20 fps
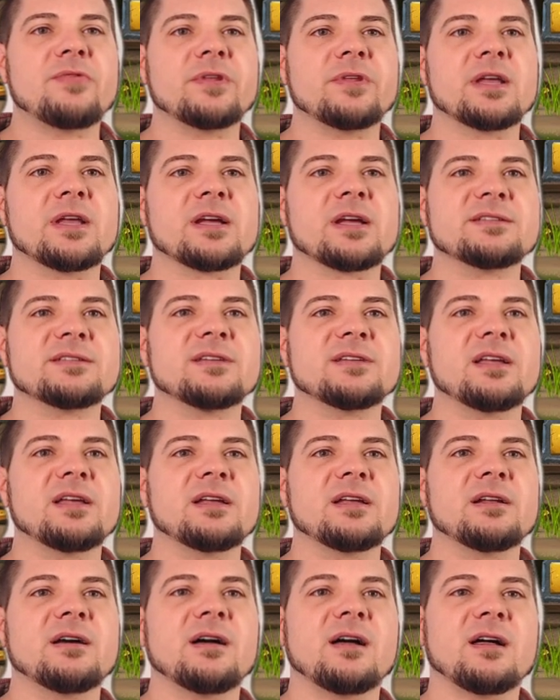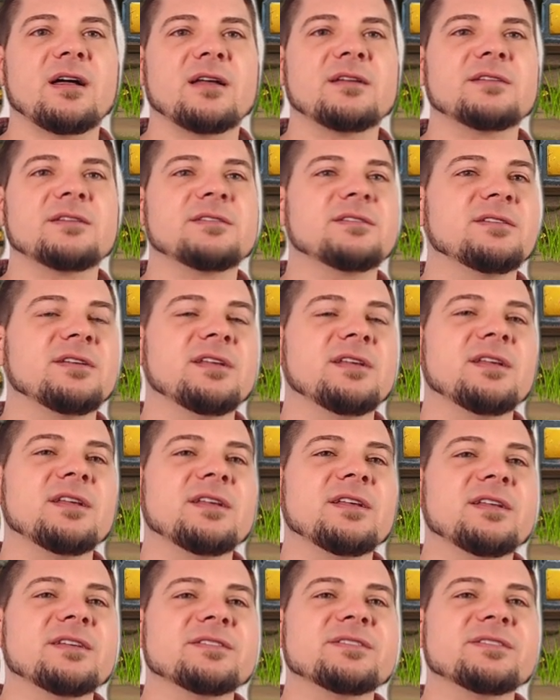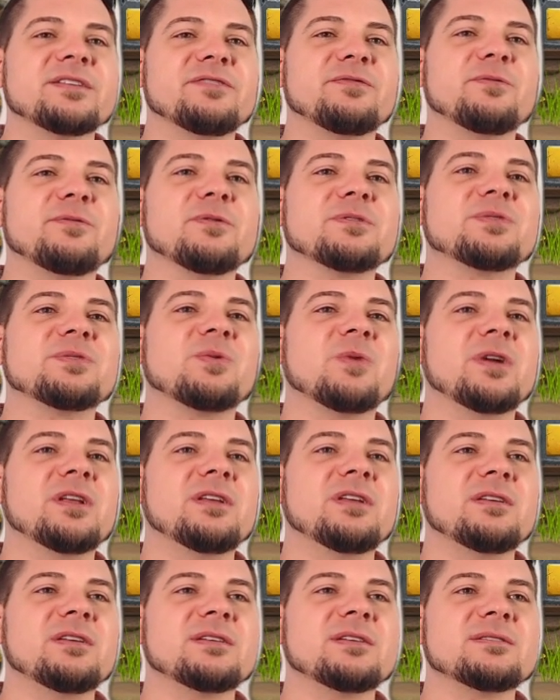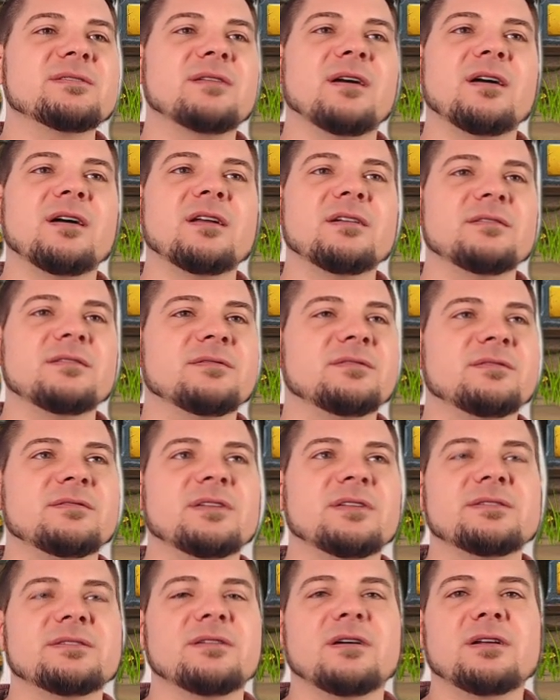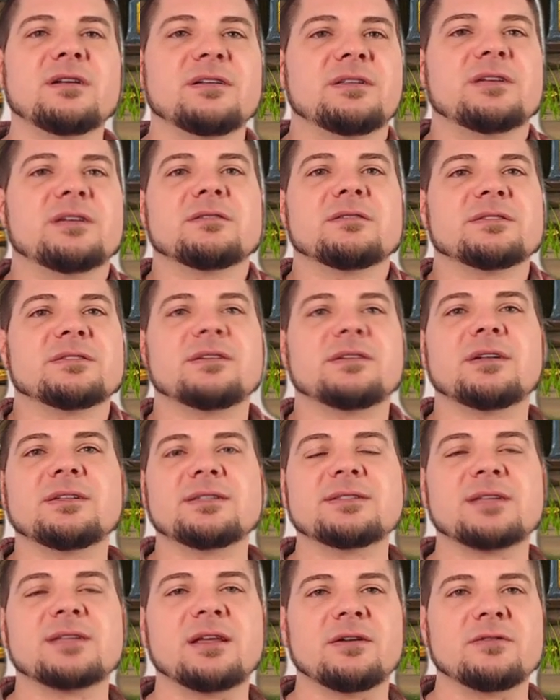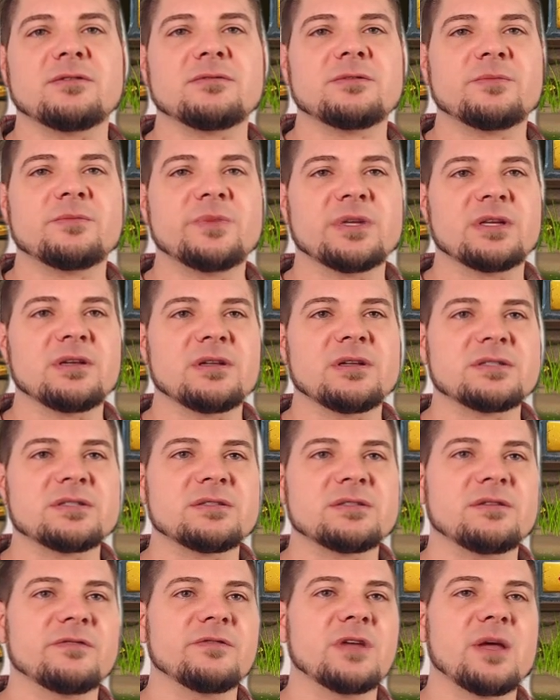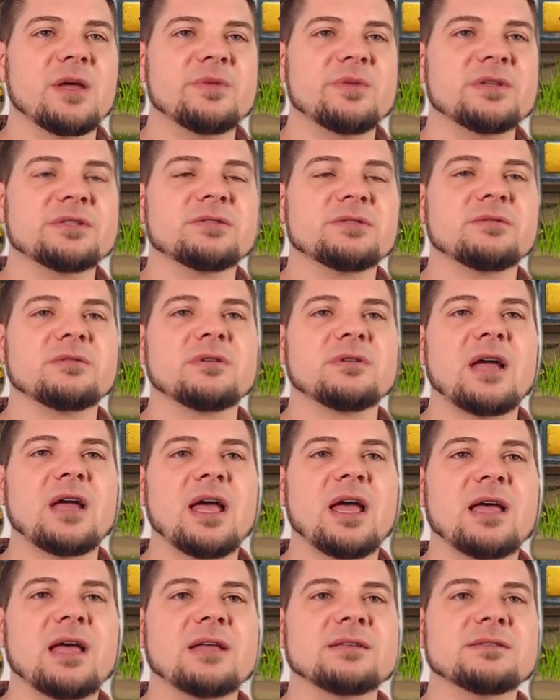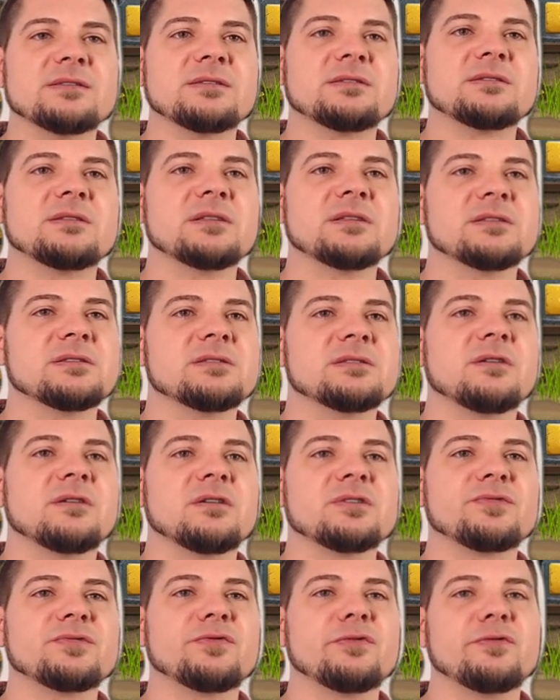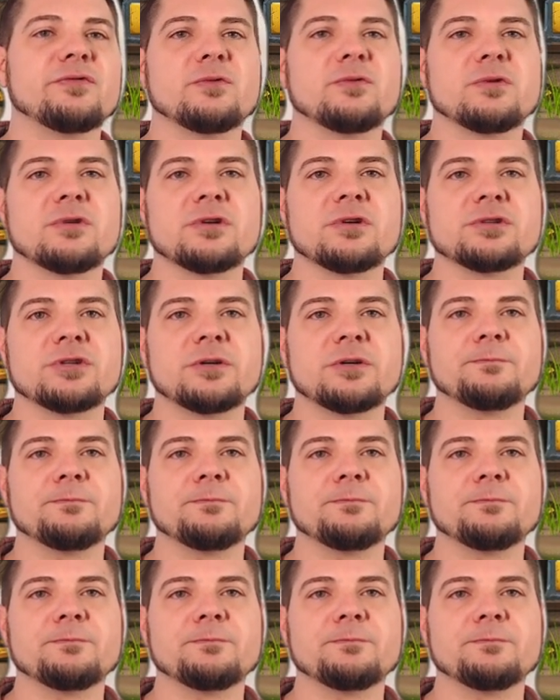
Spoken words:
like I said, see, 420 is not a deal. It's not a discount, because the VIP store has these stars for 400.